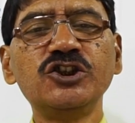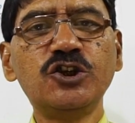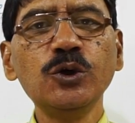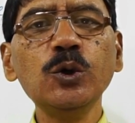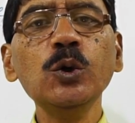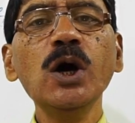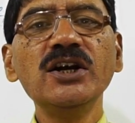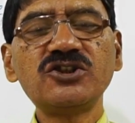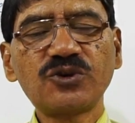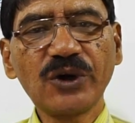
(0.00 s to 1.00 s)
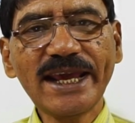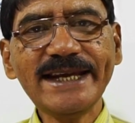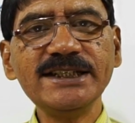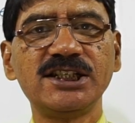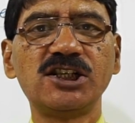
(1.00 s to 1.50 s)
Do
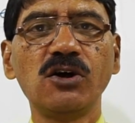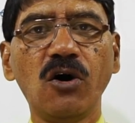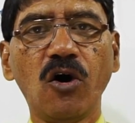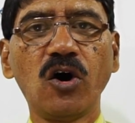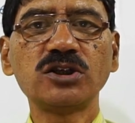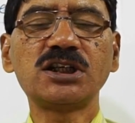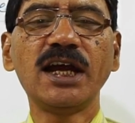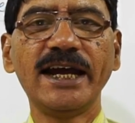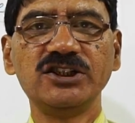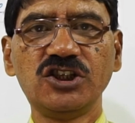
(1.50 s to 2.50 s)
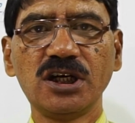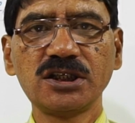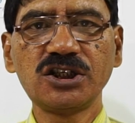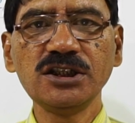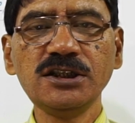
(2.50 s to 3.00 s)
trains halt at
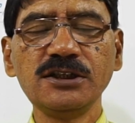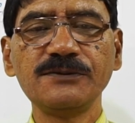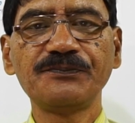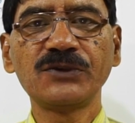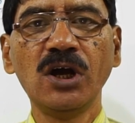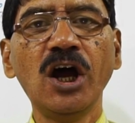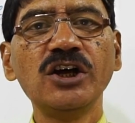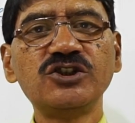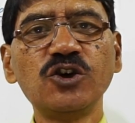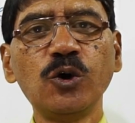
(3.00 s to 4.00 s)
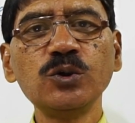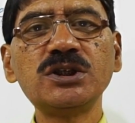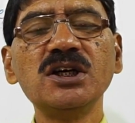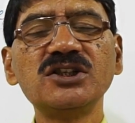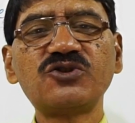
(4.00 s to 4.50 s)
junctions?
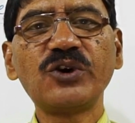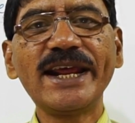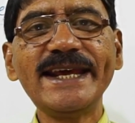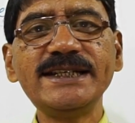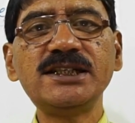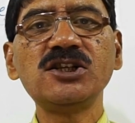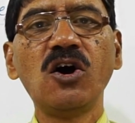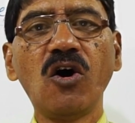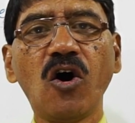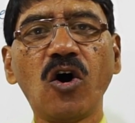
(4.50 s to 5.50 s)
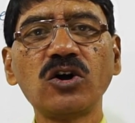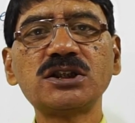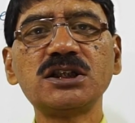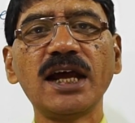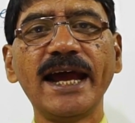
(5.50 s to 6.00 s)
Don't trains
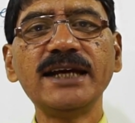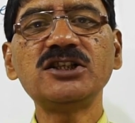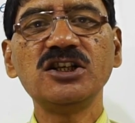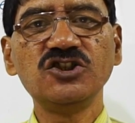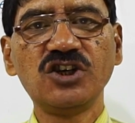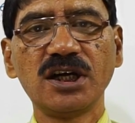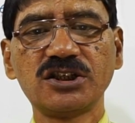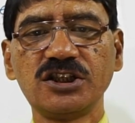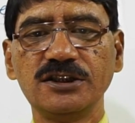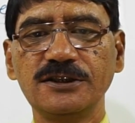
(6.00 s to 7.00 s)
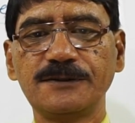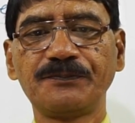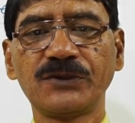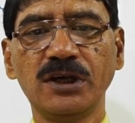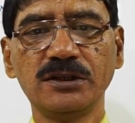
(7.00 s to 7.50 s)
halt at junctions?
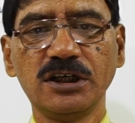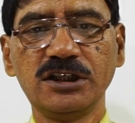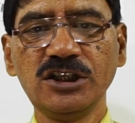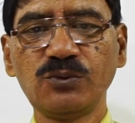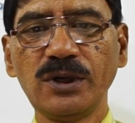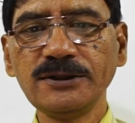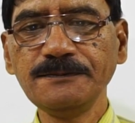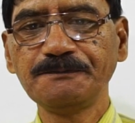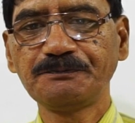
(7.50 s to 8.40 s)
Thirteenth one.